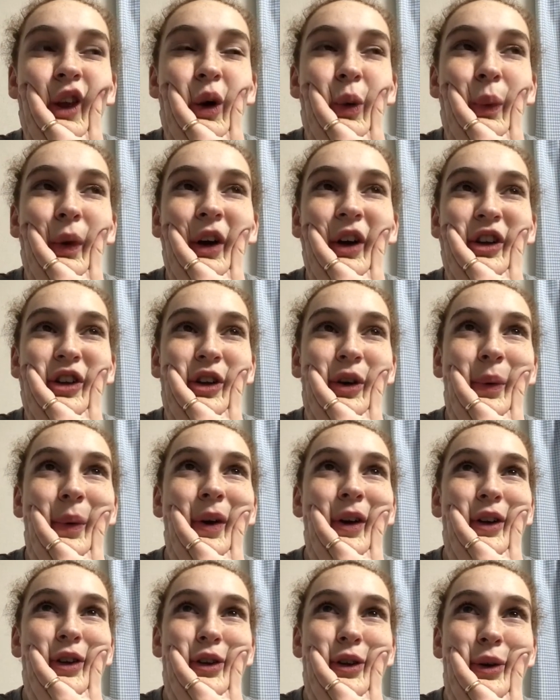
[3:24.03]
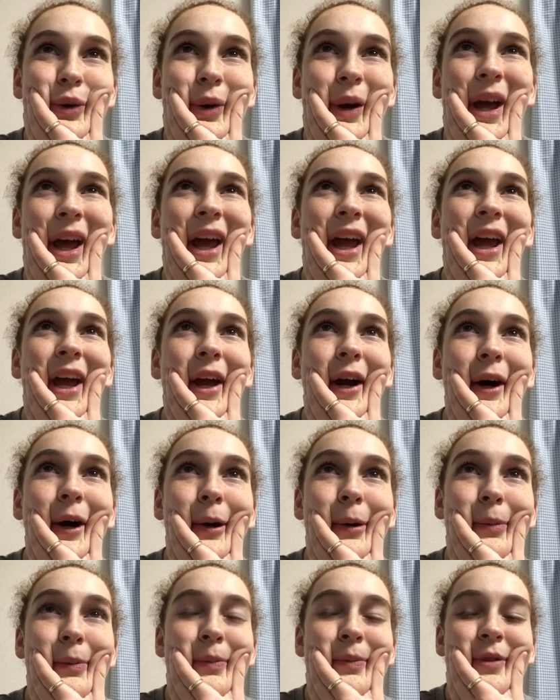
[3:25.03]
We also went to a
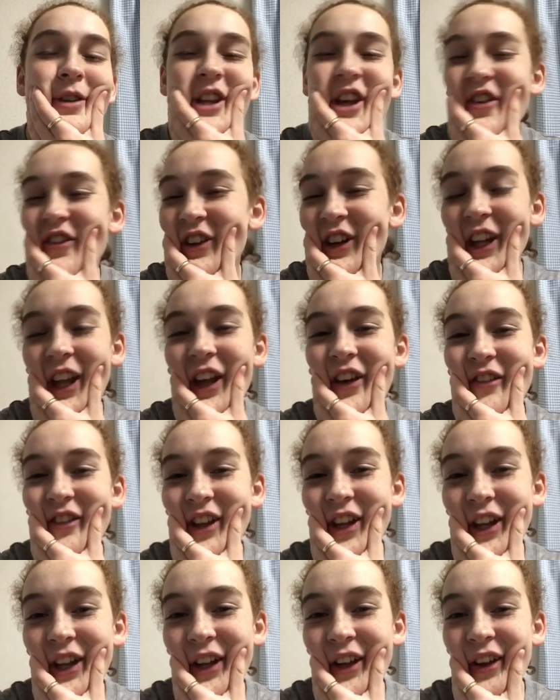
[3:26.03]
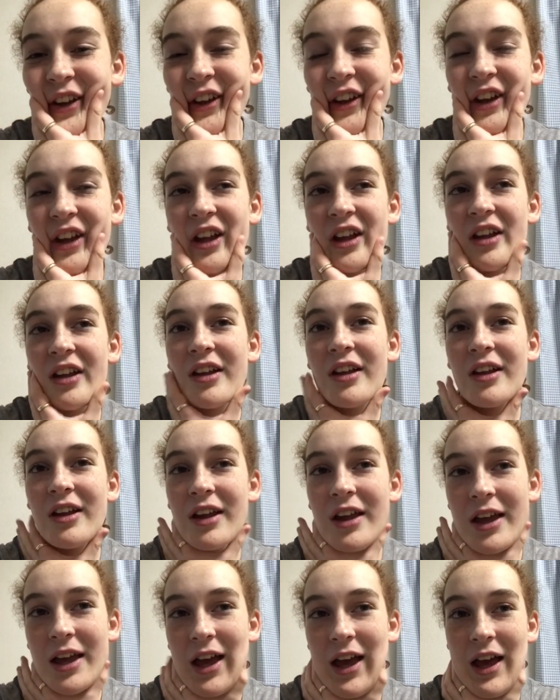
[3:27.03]
7-Eleven um,
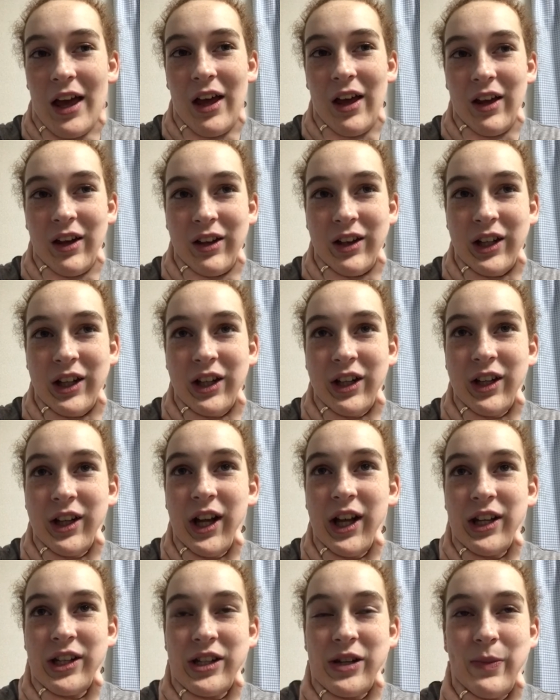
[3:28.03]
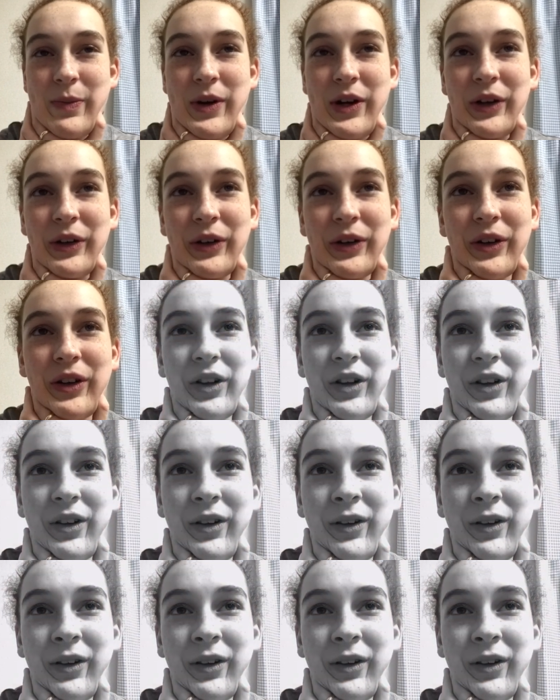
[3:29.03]
and needed to get some milk.